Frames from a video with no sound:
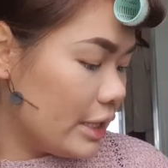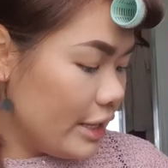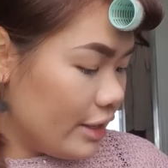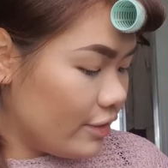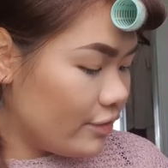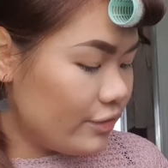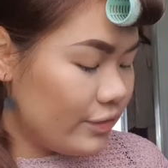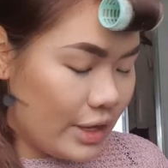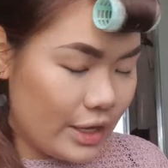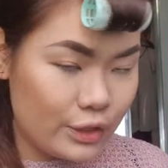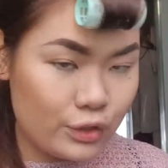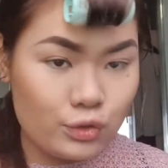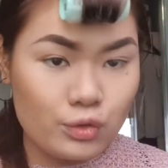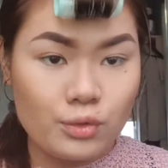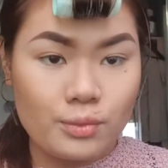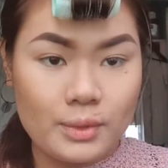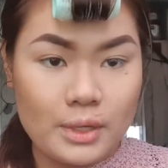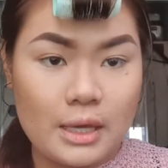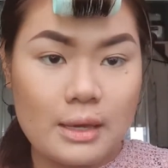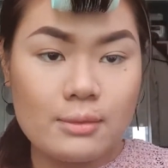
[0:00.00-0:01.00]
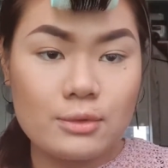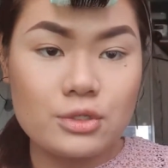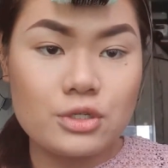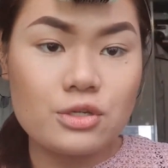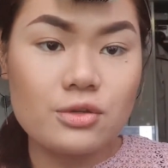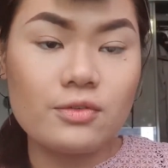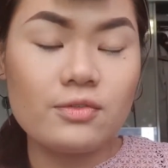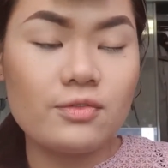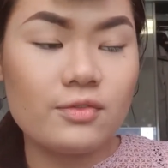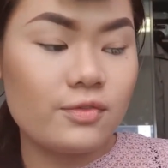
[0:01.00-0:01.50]
If I could be able
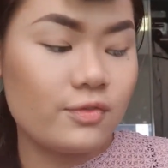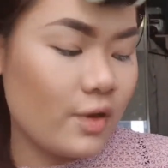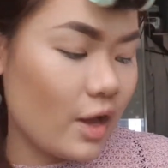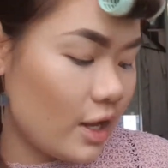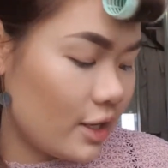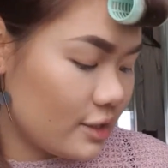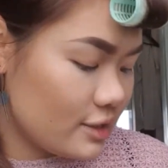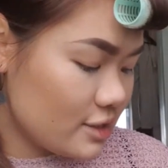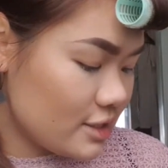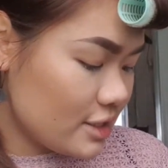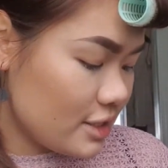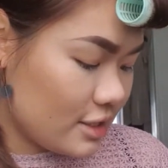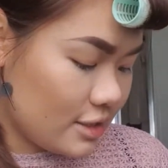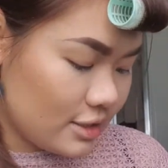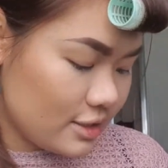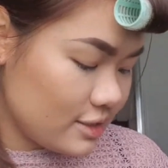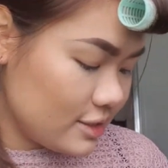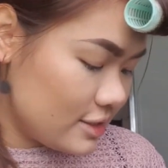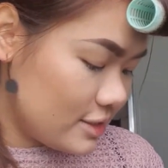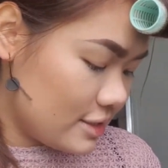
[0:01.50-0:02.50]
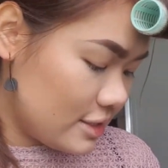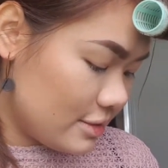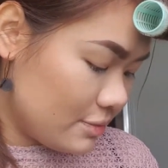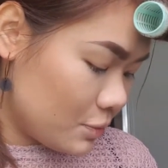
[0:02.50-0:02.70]
to find it and link it down